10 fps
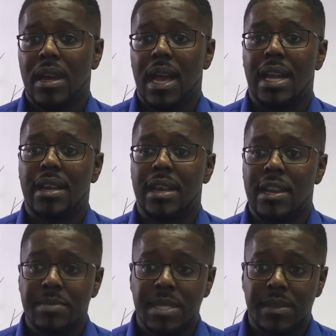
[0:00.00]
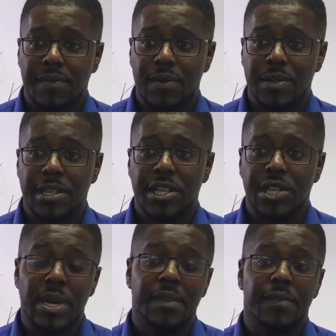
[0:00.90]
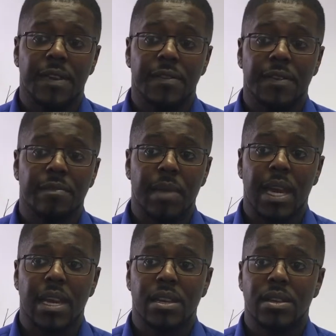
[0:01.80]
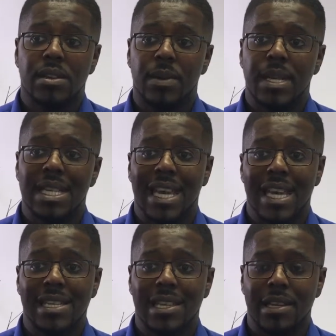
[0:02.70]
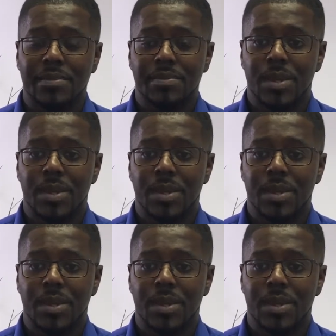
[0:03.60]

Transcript: and it comes into force on the 25th of May 2018.